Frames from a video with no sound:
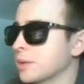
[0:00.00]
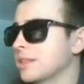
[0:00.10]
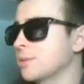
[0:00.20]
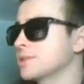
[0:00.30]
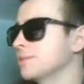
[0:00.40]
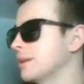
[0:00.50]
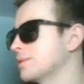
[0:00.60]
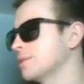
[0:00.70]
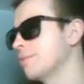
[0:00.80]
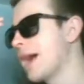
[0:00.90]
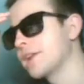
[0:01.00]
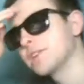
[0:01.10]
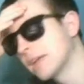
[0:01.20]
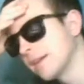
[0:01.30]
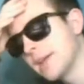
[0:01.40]
why there was a match
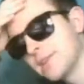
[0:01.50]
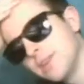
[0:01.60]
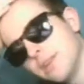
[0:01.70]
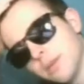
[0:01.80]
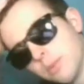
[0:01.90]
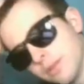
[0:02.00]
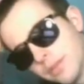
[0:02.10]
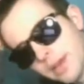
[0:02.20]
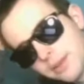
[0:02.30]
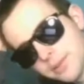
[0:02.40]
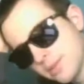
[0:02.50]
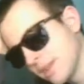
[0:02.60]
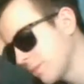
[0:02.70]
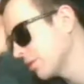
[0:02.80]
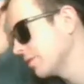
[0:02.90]
like last year at World Finals,
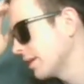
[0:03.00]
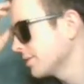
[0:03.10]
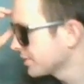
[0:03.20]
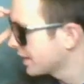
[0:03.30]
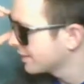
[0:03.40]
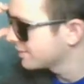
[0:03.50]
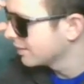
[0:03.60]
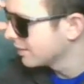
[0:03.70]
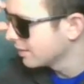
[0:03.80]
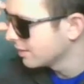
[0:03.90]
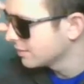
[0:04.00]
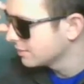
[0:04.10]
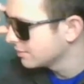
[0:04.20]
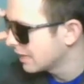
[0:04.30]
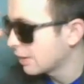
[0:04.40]
not World Finals, at
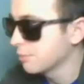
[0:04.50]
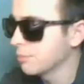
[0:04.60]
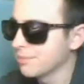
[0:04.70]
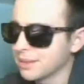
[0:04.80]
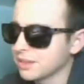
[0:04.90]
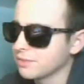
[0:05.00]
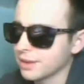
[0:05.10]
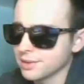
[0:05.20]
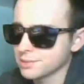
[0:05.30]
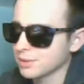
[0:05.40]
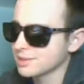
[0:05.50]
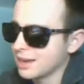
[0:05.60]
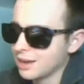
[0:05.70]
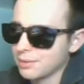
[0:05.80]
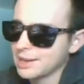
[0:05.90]
monthly finals where
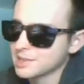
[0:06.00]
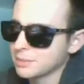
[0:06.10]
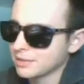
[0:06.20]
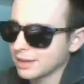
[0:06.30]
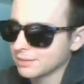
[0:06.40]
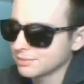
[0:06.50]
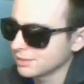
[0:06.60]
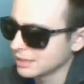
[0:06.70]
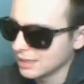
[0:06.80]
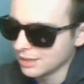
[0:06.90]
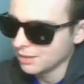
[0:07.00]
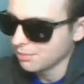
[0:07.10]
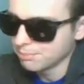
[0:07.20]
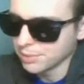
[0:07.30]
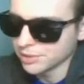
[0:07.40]
Ta ran something like
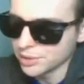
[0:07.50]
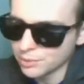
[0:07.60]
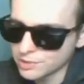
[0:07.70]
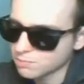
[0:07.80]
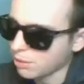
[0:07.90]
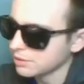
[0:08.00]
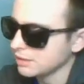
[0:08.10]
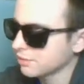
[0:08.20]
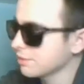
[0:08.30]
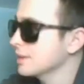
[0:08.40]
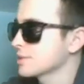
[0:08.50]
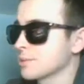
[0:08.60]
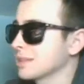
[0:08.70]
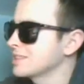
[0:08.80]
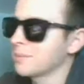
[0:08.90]
Balloon Sparky Freeze or
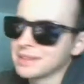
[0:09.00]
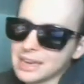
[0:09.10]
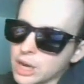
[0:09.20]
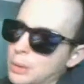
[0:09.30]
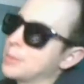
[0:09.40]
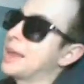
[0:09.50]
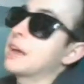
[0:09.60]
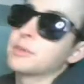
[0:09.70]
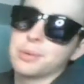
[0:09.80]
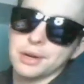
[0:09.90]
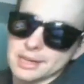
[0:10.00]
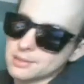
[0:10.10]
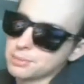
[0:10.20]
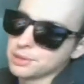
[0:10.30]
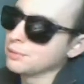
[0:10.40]
something that no one would ever
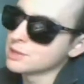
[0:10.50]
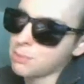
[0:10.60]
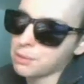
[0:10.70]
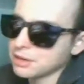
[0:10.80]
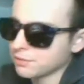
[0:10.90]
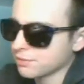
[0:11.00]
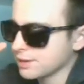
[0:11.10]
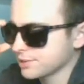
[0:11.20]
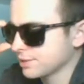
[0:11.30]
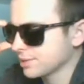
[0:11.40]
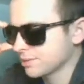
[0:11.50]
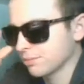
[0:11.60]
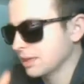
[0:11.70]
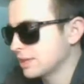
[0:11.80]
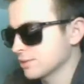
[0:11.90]
predict. Balloon Sparky Freeze, and
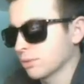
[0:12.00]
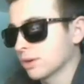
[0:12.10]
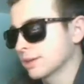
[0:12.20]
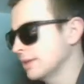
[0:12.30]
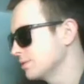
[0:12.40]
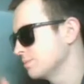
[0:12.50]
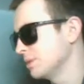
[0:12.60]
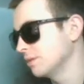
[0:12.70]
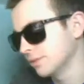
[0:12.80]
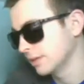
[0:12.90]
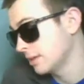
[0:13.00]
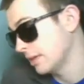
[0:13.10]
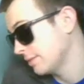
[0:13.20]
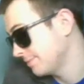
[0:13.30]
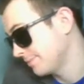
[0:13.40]
it just worked, and it was beautiful, and it